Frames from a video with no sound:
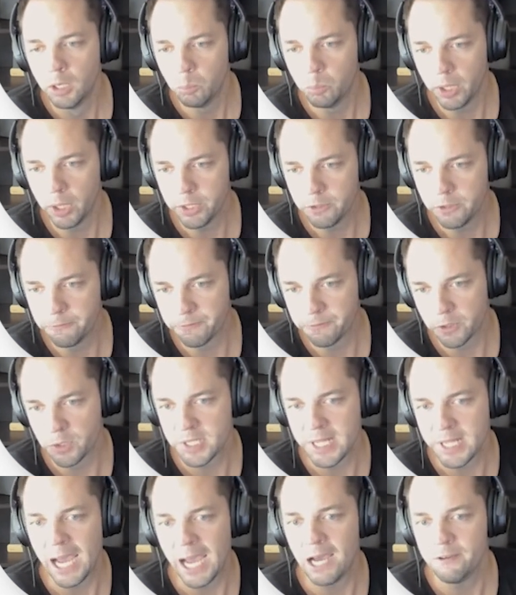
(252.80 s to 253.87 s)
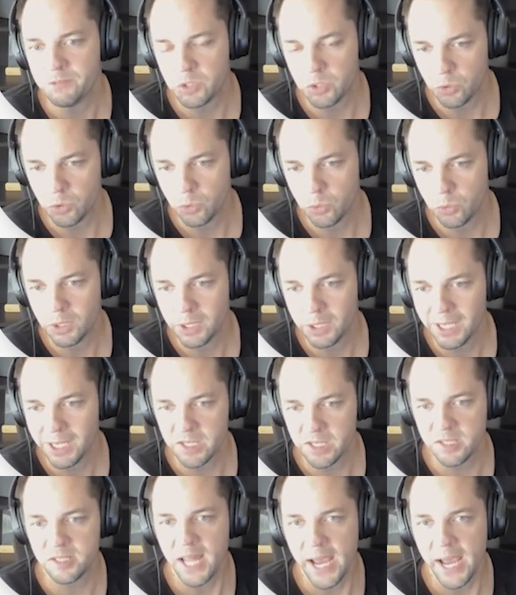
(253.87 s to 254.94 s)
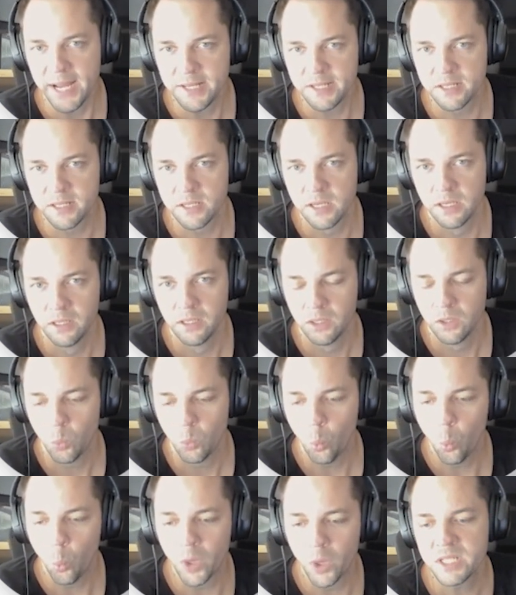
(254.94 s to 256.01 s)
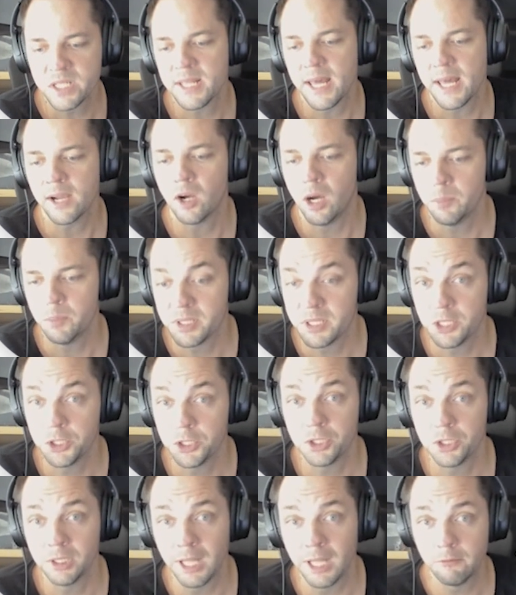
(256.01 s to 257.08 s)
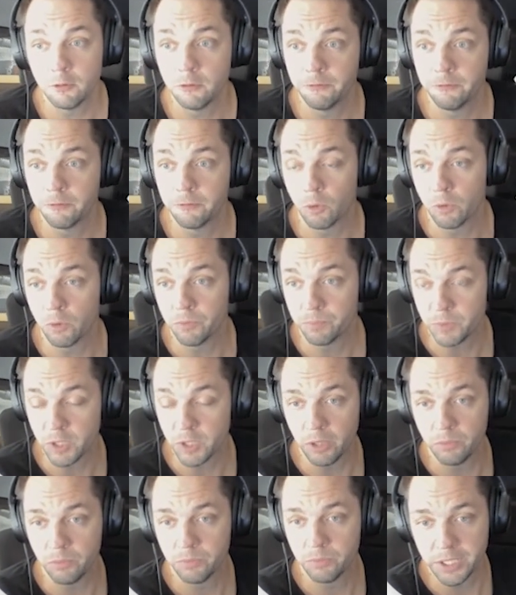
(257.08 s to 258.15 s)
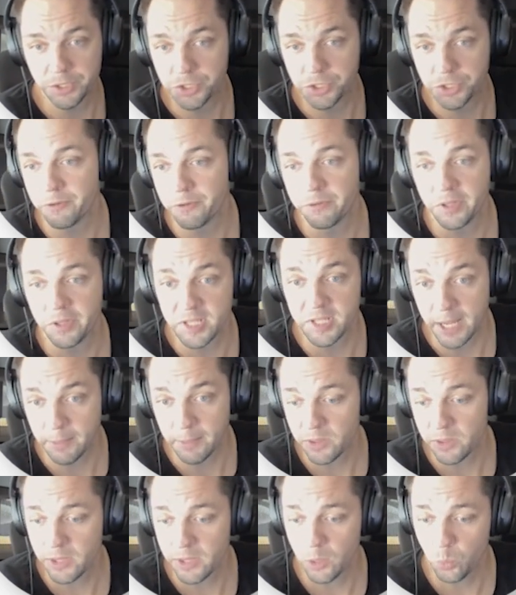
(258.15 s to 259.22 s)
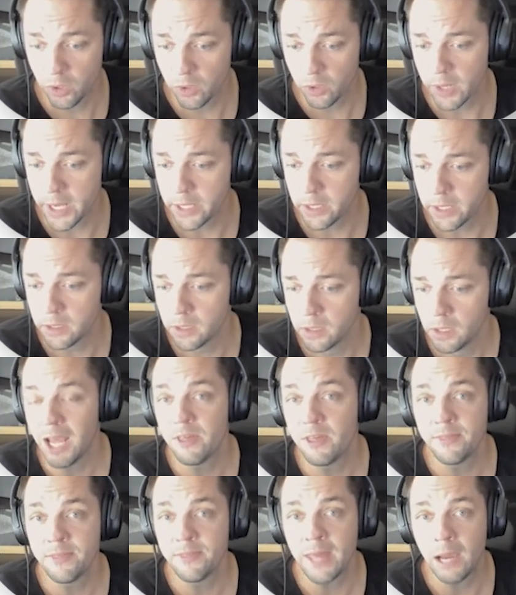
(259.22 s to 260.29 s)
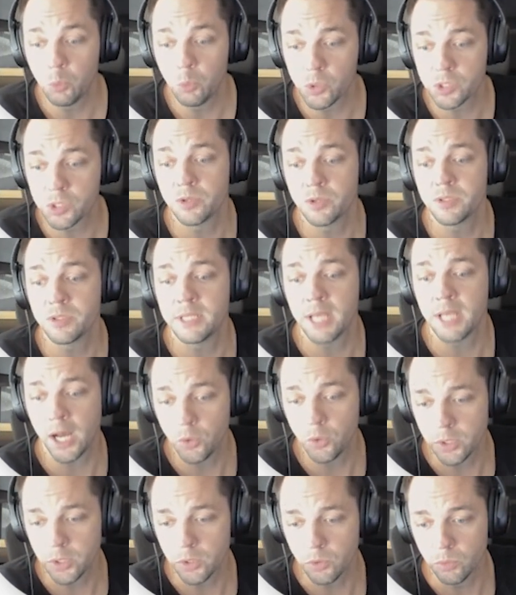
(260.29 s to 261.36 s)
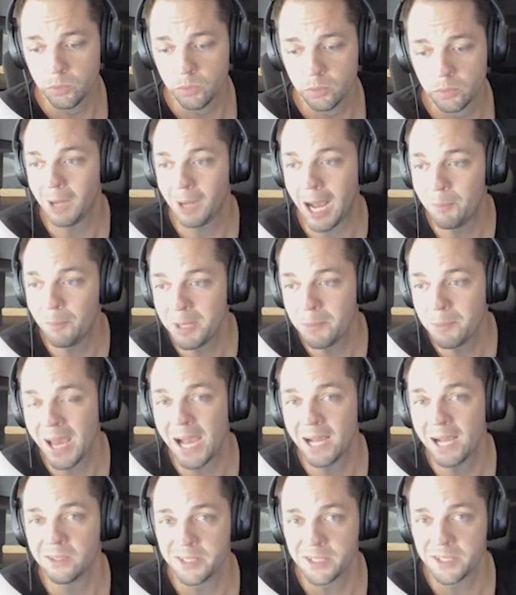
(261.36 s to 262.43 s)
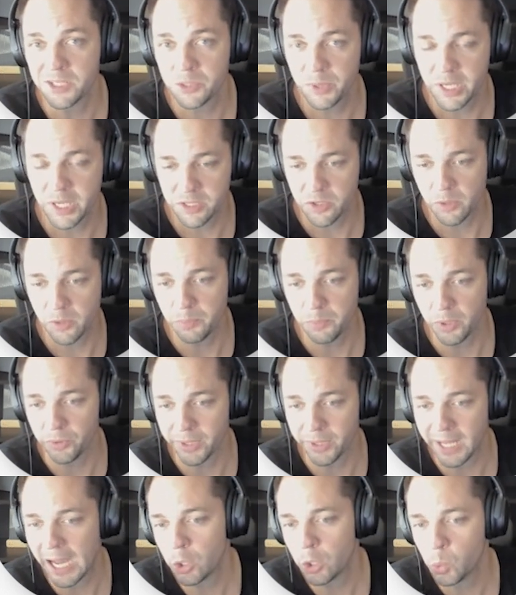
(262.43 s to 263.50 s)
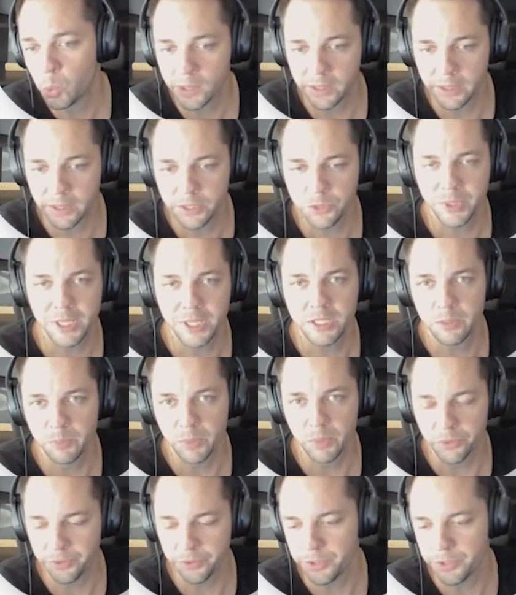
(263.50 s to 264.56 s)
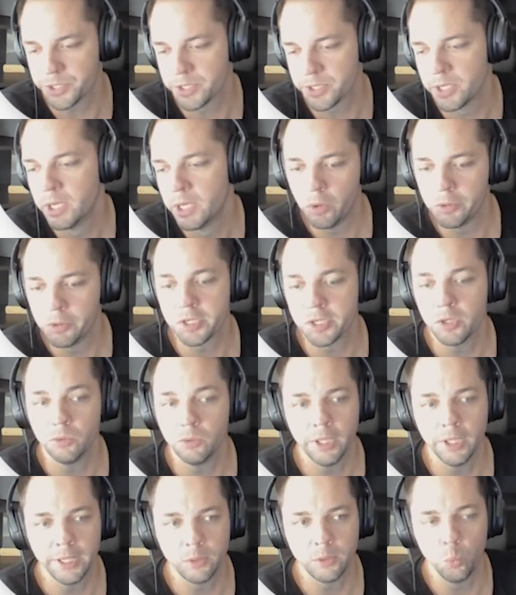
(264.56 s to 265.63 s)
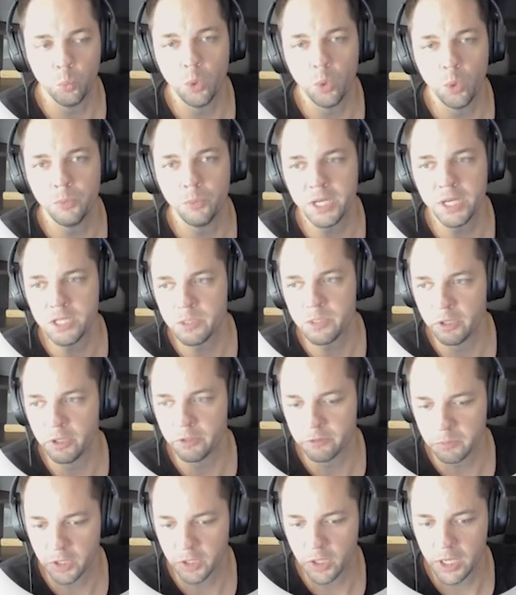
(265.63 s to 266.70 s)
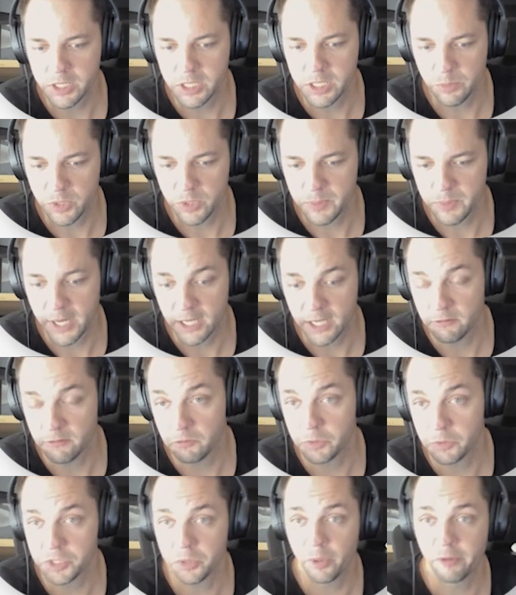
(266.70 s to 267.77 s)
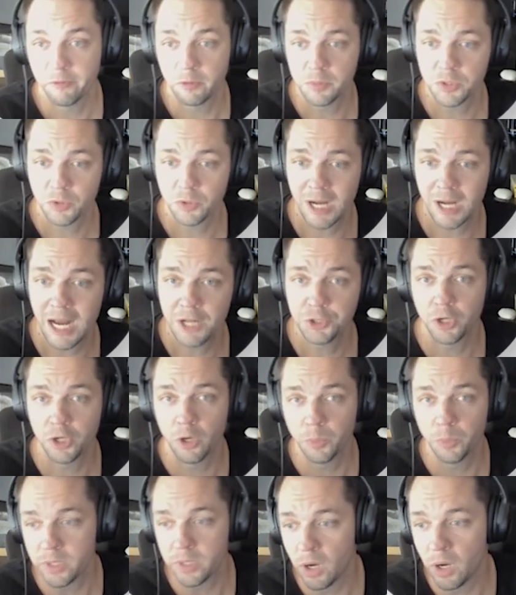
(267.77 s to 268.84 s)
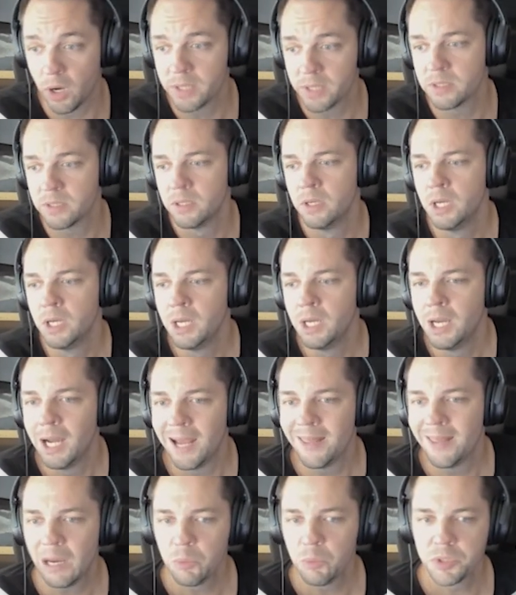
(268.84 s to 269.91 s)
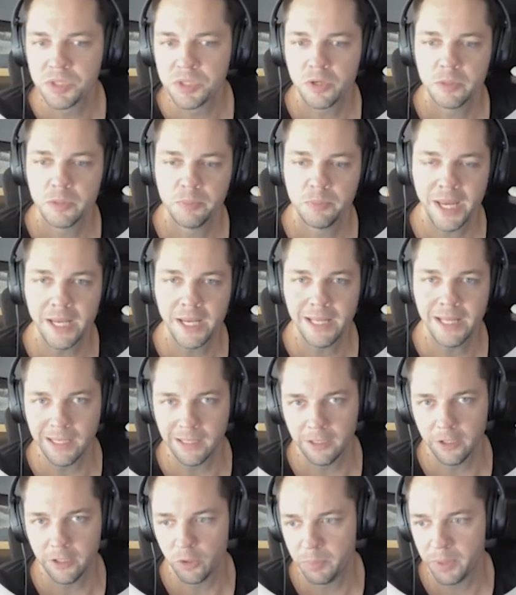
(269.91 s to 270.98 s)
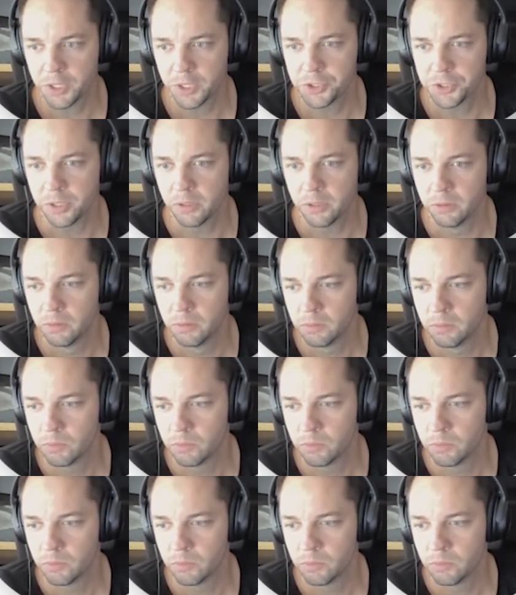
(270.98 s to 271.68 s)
But you first have to assess what is that competition level for, industry, for the segment that we're in. And then that will start to tell you, how many backlinks do we need to start building? How quickly do we need to build those? Also, what do we need to build from a content perspective? Are we starting from scratch? Are we not? And that will start to paint a clear picture,